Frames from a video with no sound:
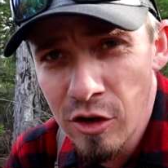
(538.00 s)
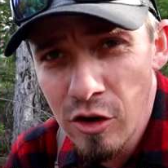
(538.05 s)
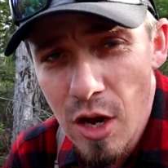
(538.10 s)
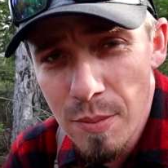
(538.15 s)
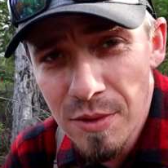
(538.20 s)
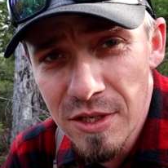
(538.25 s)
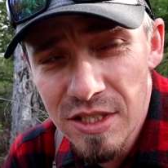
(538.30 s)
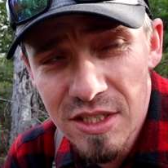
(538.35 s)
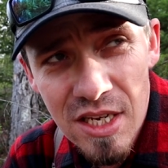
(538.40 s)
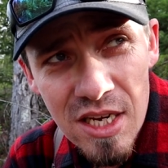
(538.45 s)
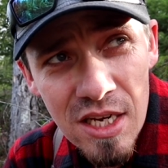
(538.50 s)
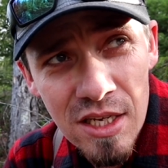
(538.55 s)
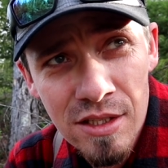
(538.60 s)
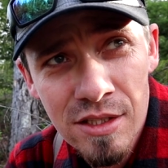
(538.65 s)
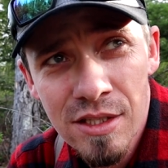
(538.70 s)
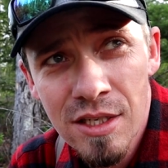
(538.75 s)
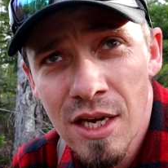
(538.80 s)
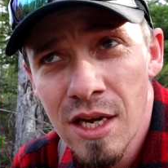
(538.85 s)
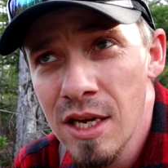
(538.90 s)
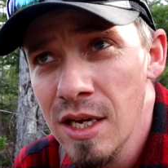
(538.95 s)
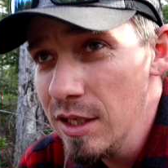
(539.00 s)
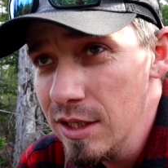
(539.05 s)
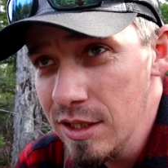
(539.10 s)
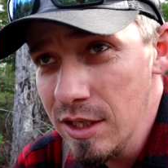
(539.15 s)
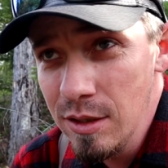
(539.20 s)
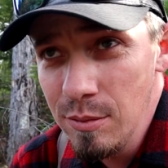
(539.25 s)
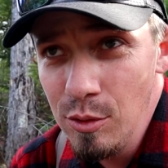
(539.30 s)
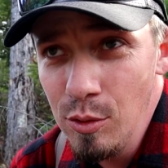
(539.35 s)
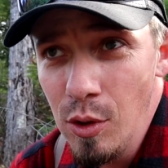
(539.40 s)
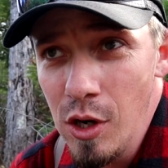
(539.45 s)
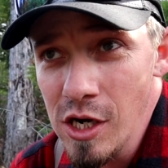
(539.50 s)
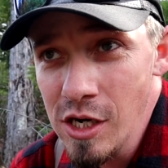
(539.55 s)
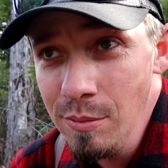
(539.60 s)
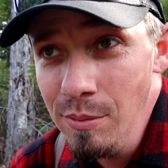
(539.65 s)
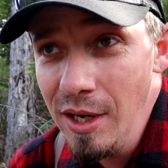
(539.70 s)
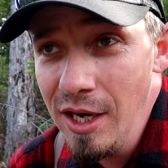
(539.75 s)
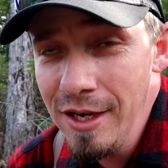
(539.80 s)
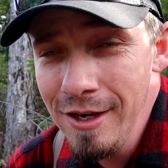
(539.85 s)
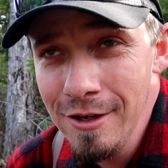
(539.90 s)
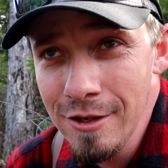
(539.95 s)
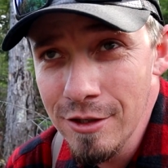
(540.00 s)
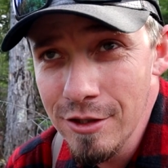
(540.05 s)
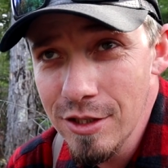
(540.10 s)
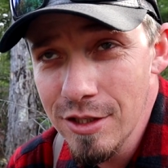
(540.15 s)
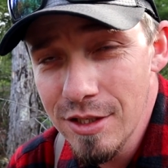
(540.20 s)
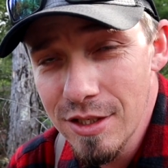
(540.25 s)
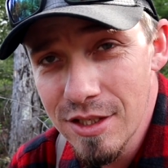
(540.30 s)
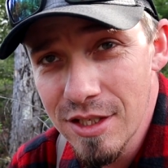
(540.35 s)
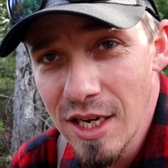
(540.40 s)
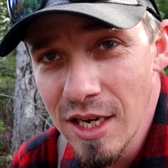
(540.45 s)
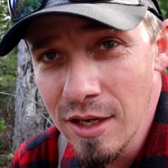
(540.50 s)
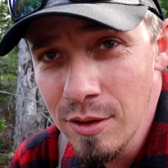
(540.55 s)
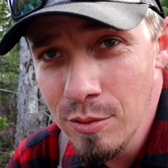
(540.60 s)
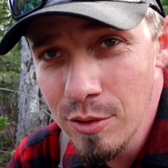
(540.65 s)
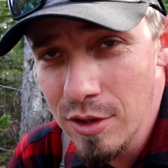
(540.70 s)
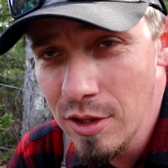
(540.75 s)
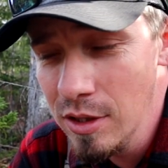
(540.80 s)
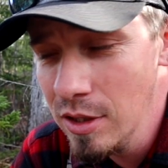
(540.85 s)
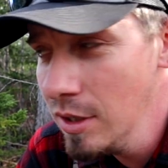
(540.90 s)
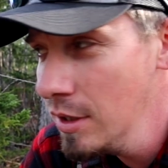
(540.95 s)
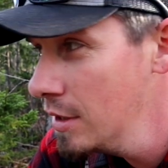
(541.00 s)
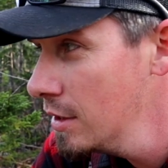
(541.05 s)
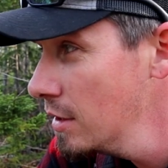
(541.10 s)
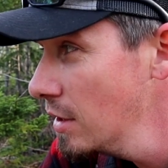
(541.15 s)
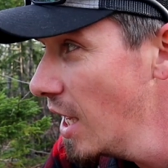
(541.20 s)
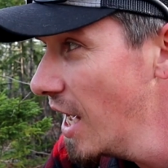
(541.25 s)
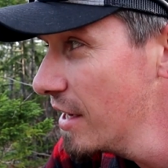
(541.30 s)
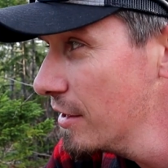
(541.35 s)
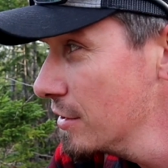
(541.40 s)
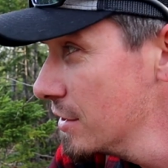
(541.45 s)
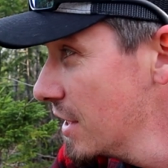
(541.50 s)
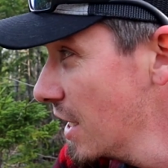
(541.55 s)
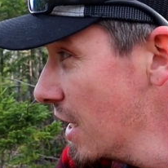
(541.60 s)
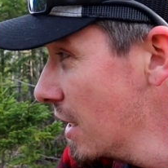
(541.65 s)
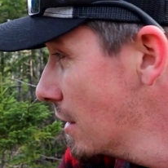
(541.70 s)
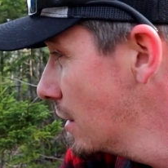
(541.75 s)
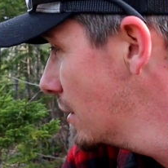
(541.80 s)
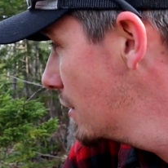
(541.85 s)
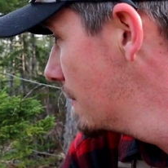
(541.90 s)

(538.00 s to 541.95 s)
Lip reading: and grabbed the stands. He's going to be walking by here in just a second with the ladder stand.